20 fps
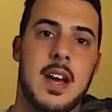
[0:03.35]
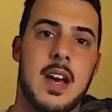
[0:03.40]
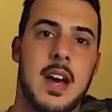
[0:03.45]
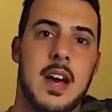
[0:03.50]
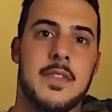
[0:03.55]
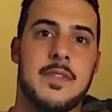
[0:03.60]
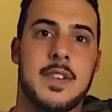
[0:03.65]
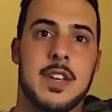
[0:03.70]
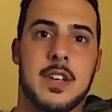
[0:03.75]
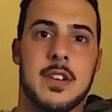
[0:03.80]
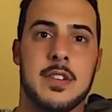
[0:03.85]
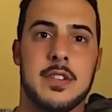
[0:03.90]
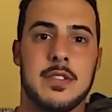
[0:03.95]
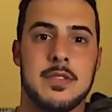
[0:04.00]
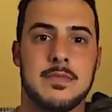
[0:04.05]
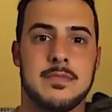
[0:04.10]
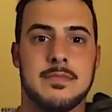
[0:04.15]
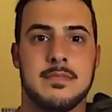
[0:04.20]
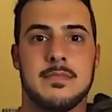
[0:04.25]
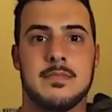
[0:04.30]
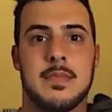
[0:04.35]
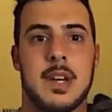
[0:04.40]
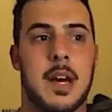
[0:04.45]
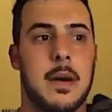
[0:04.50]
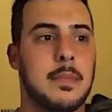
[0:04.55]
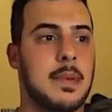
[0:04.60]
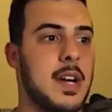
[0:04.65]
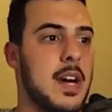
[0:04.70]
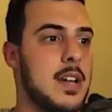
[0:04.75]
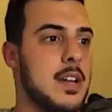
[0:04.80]
I figured
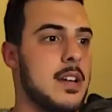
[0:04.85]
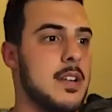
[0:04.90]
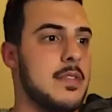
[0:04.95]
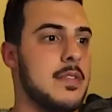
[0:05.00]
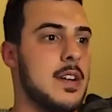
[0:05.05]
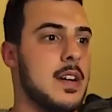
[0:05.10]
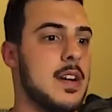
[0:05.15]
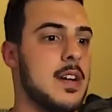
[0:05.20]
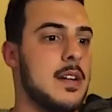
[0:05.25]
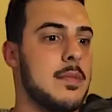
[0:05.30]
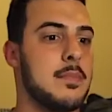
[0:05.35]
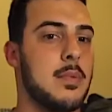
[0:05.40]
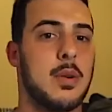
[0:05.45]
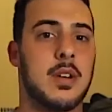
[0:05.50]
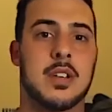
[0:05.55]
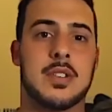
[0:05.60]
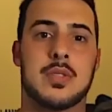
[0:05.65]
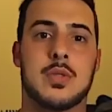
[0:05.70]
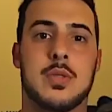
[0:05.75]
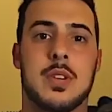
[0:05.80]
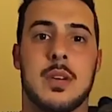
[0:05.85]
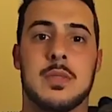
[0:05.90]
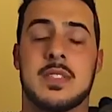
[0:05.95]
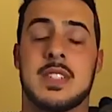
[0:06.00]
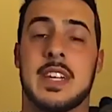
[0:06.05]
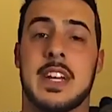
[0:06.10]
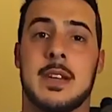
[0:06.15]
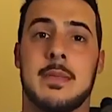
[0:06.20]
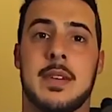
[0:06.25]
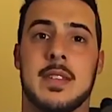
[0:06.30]
I'm kind of bored at school and I was
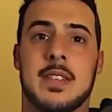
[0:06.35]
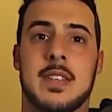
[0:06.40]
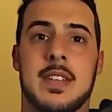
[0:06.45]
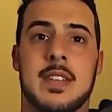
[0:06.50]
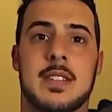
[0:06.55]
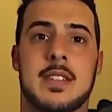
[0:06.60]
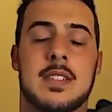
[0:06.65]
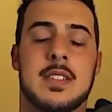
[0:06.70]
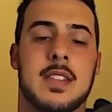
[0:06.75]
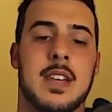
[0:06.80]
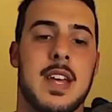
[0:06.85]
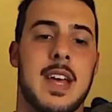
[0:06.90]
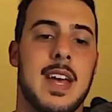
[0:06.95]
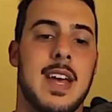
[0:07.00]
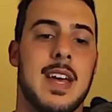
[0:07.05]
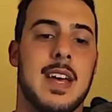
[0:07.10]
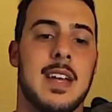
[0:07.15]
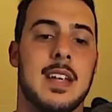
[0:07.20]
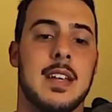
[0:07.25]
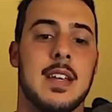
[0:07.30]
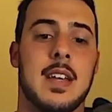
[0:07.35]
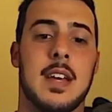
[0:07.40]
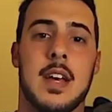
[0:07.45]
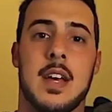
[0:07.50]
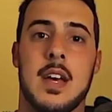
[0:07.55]
thinking about this, and